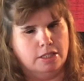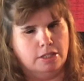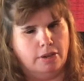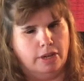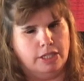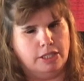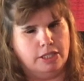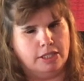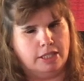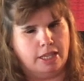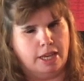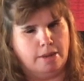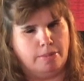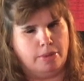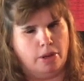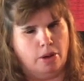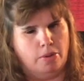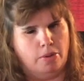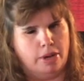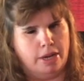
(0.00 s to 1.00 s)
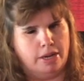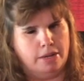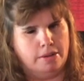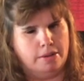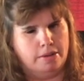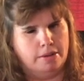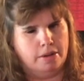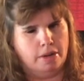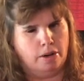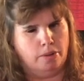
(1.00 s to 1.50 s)
So I just keep going
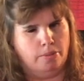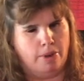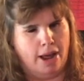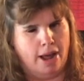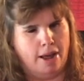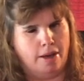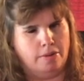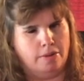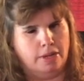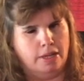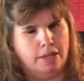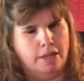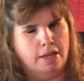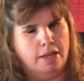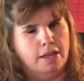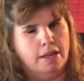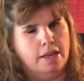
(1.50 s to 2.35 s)
around